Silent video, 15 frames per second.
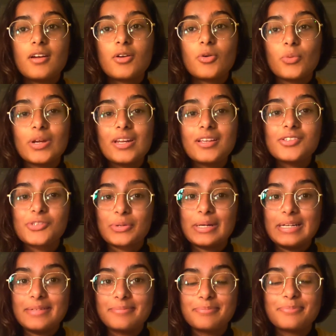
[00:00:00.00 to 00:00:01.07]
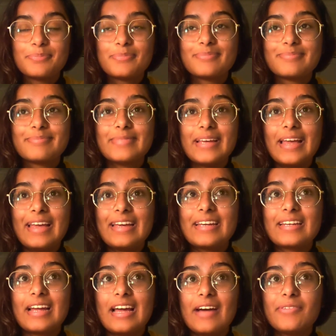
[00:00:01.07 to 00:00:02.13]
reading is great.
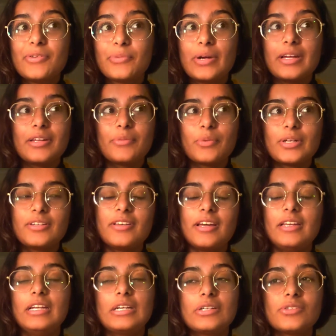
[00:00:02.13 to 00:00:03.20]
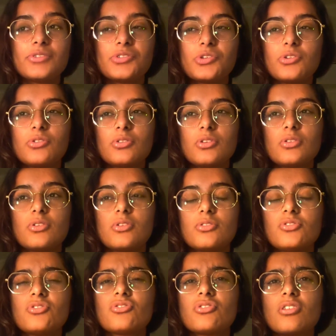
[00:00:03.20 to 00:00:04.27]
And I haven't read in, 10 years?
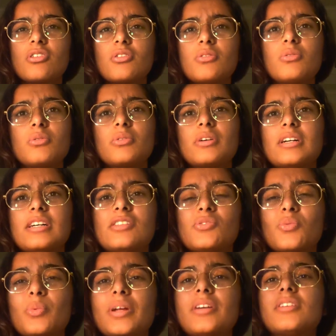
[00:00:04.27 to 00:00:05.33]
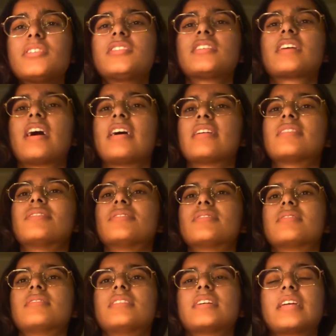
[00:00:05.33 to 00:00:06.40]
So it's weird to kind of
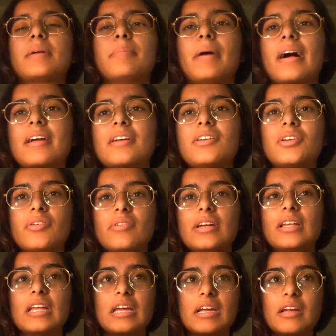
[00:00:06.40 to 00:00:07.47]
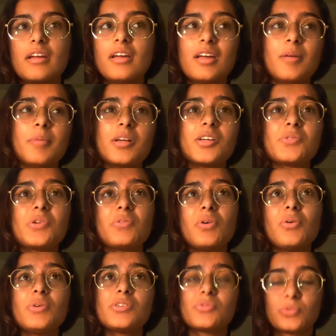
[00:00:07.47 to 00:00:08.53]
get back into reading. Because we've
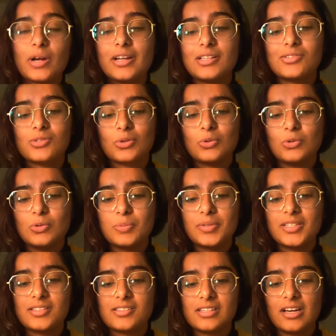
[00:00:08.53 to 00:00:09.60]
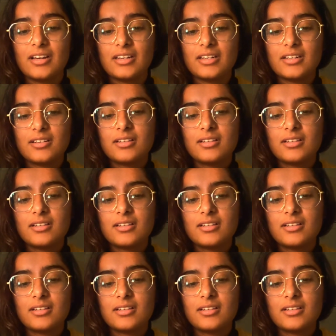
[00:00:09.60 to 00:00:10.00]
always read at school, but it's not